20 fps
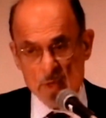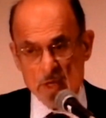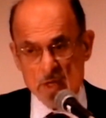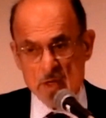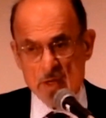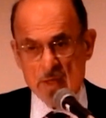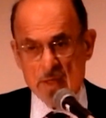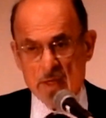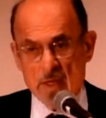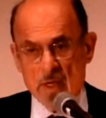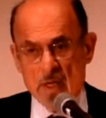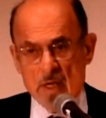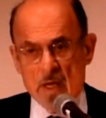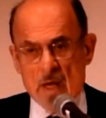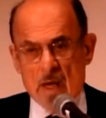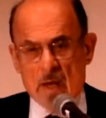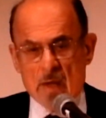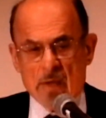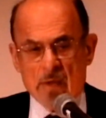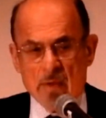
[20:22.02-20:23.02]
we could
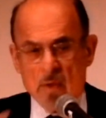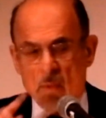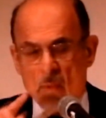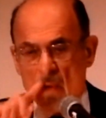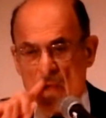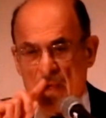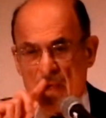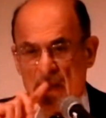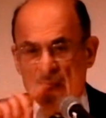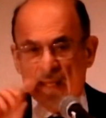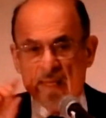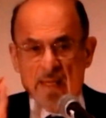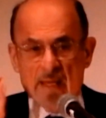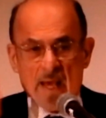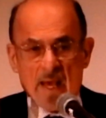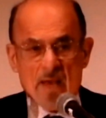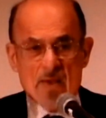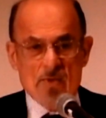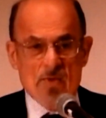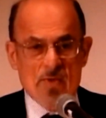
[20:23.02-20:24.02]

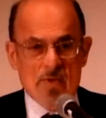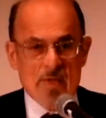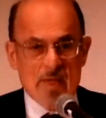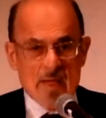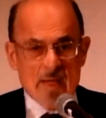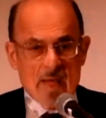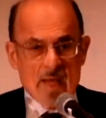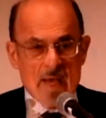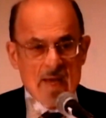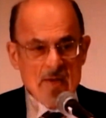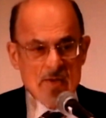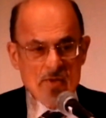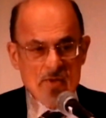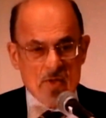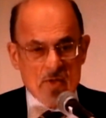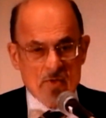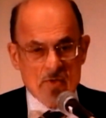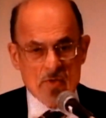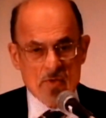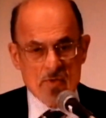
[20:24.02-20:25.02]
guess at its
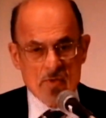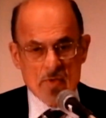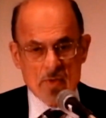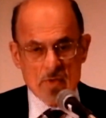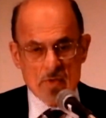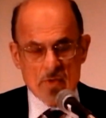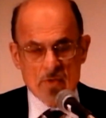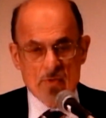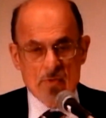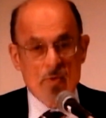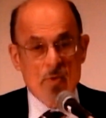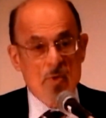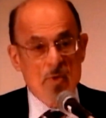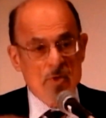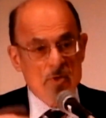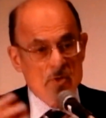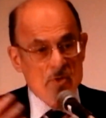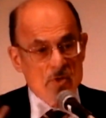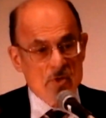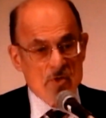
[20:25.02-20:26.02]
existence through
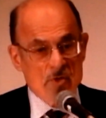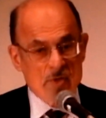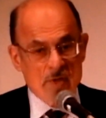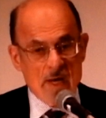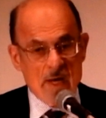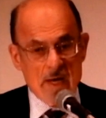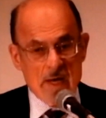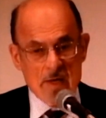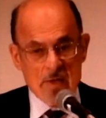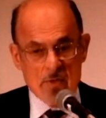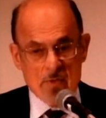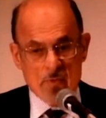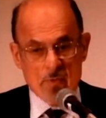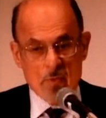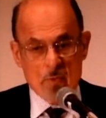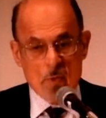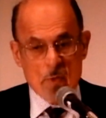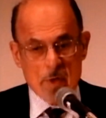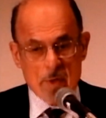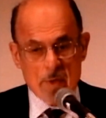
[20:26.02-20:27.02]
its disguised
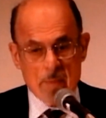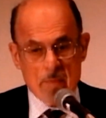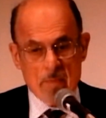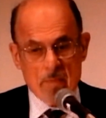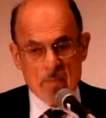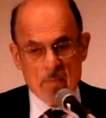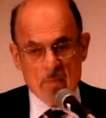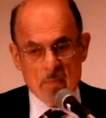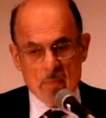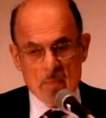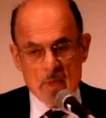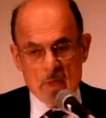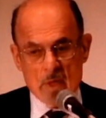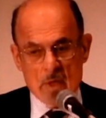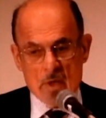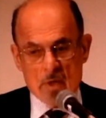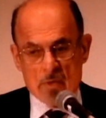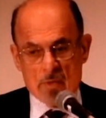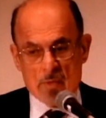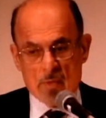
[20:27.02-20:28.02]
form,
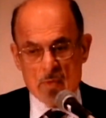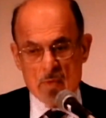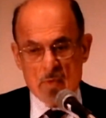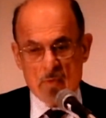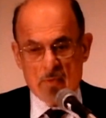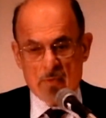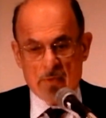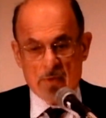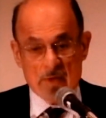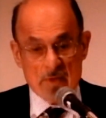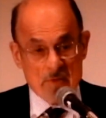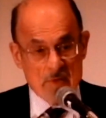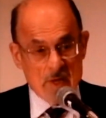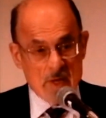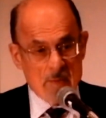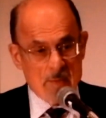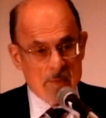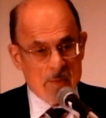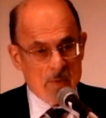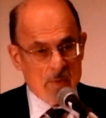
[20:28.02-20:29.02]
through, for
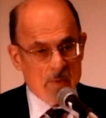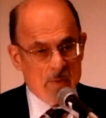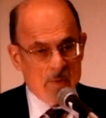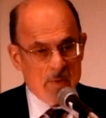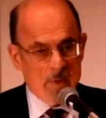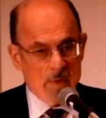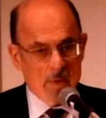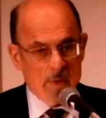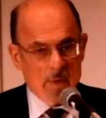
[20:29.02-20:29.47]
example,